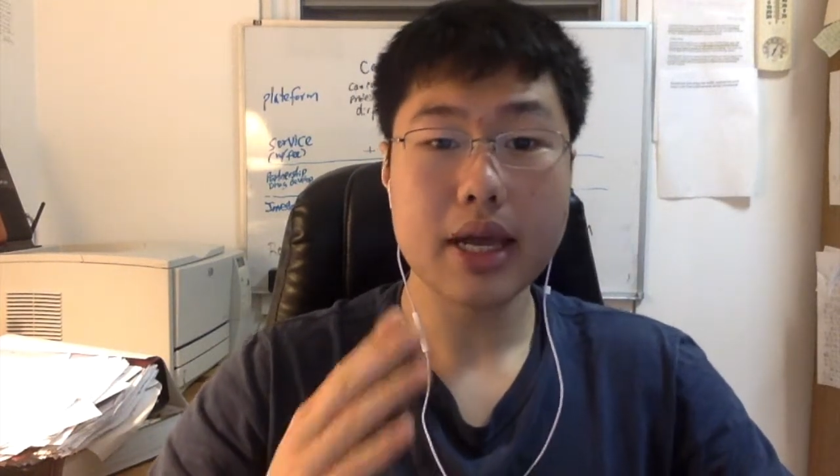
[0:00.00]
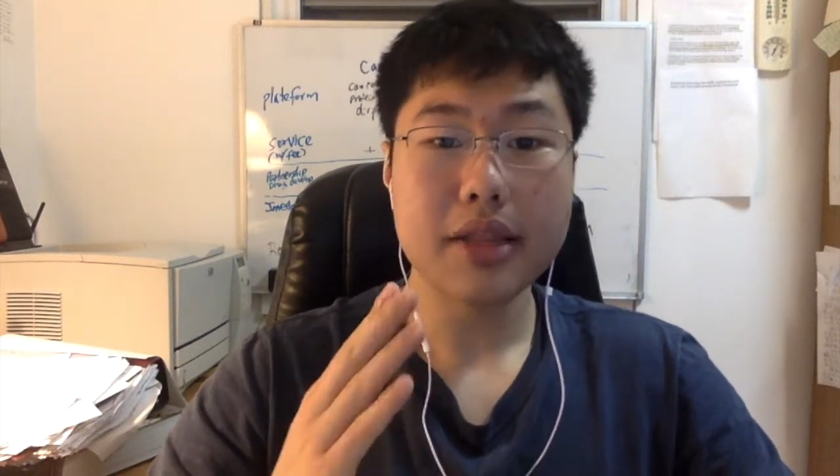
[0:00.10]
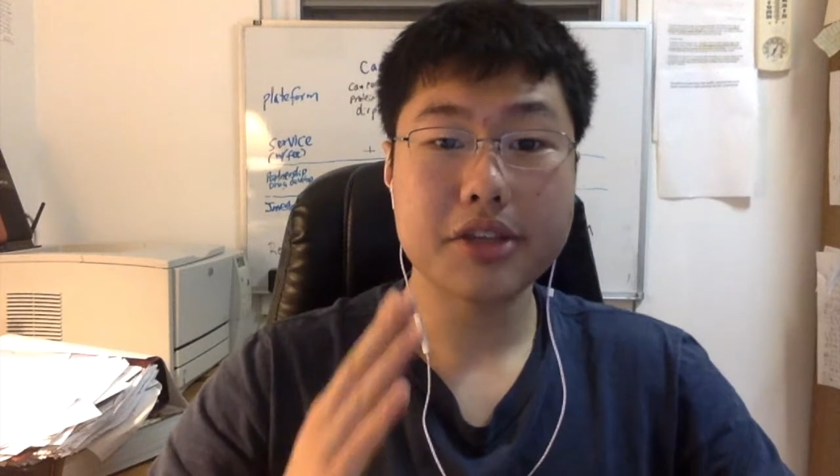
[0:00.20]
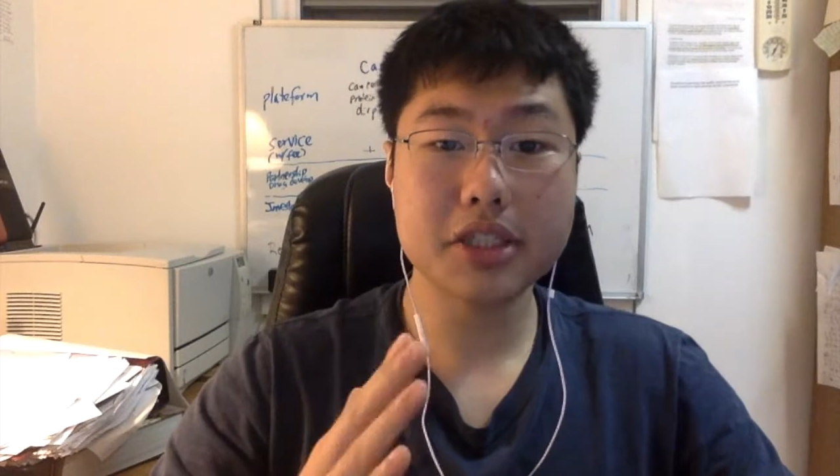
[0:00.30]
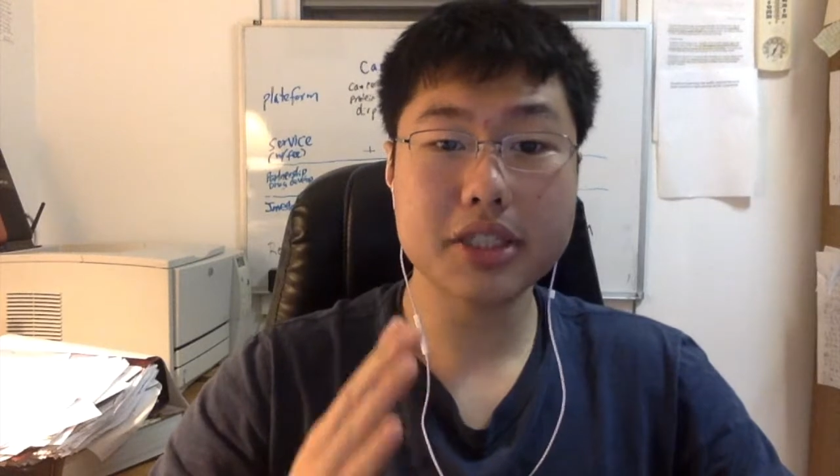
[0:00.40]

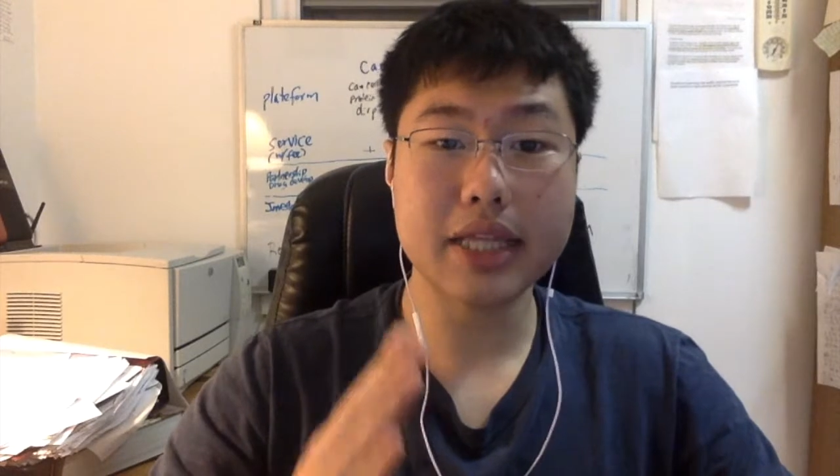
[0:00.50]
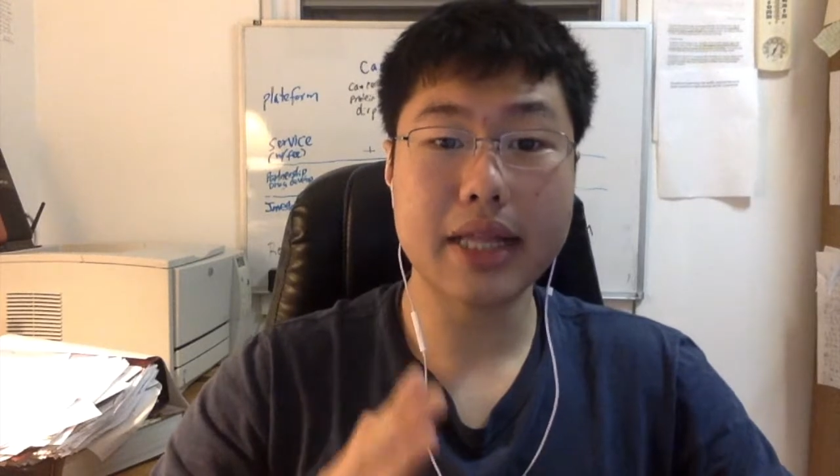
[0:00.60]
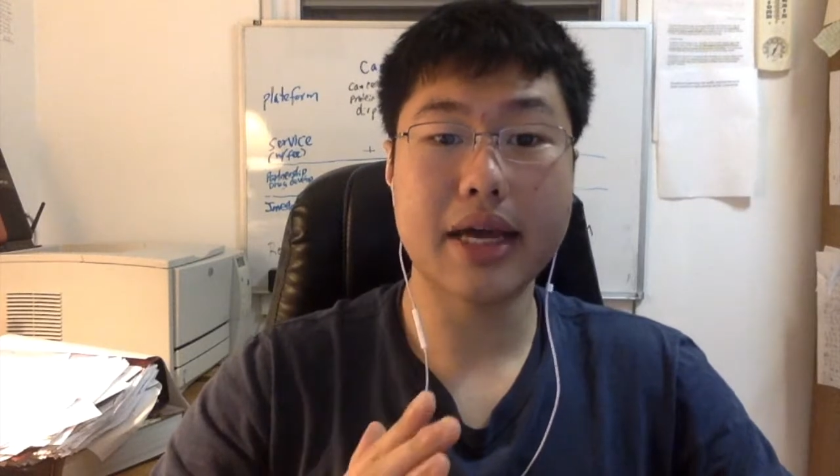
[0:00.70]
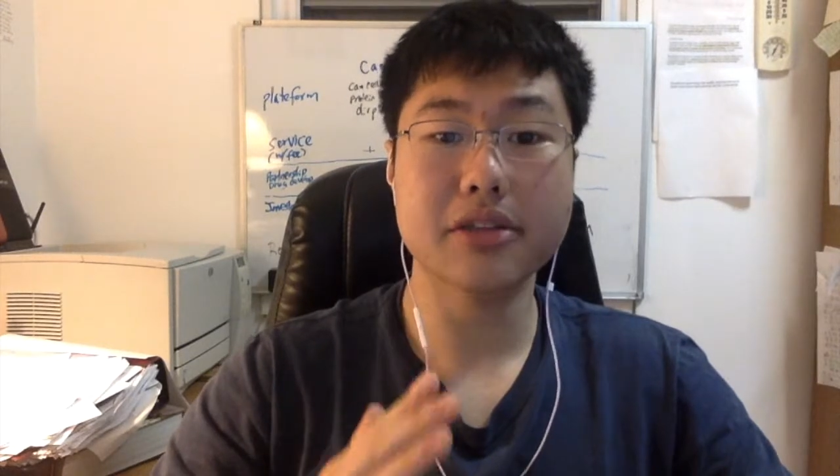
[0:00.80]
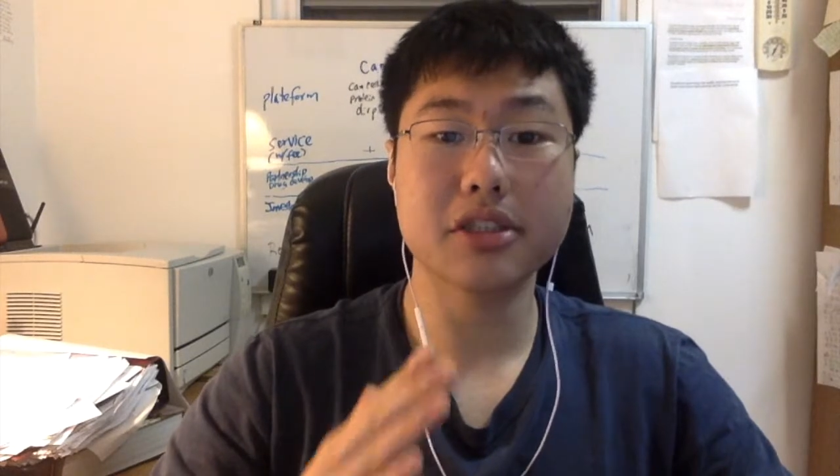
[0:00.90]
This
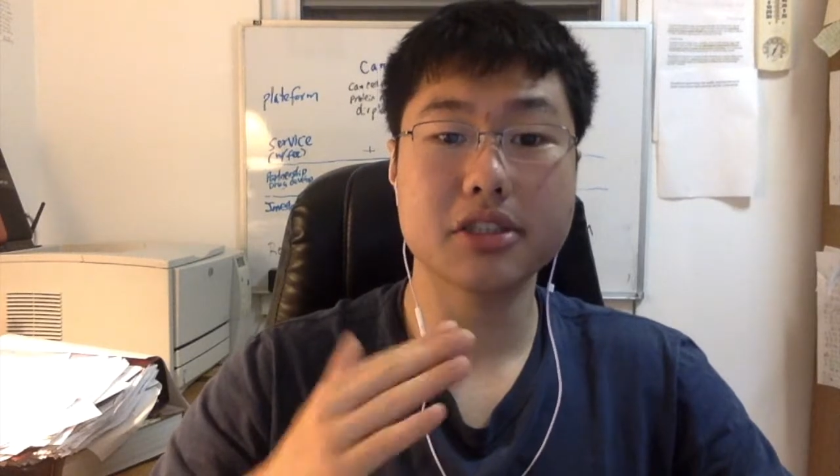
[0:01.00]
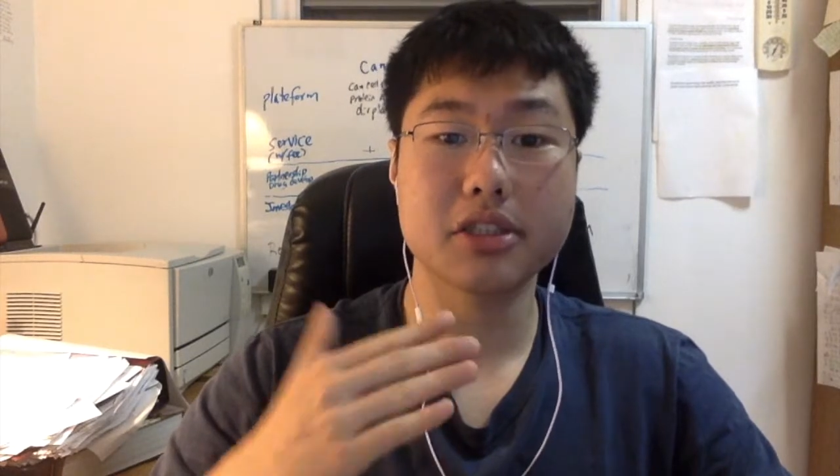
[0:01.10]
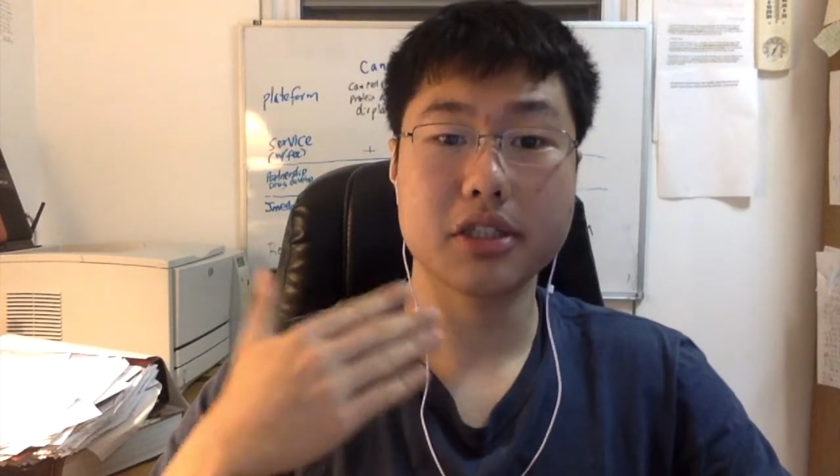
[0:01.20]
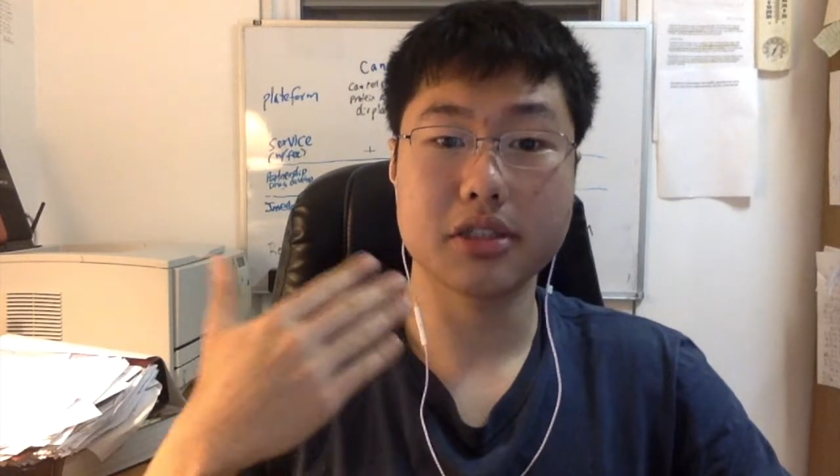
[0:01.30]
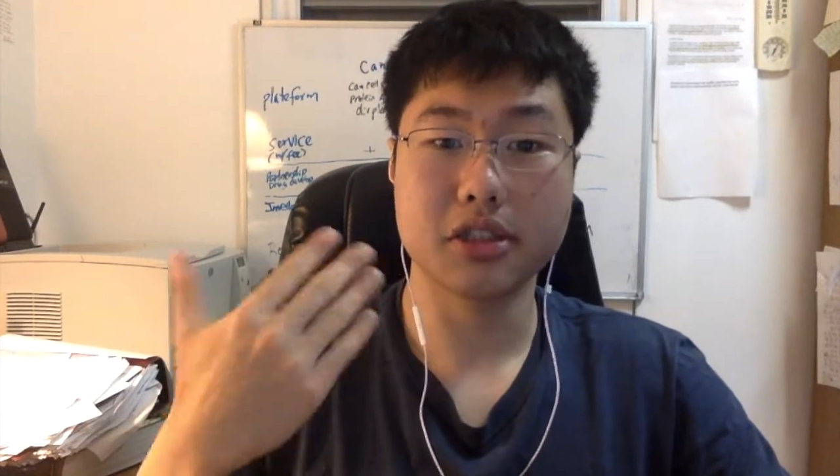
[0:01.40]
allows us to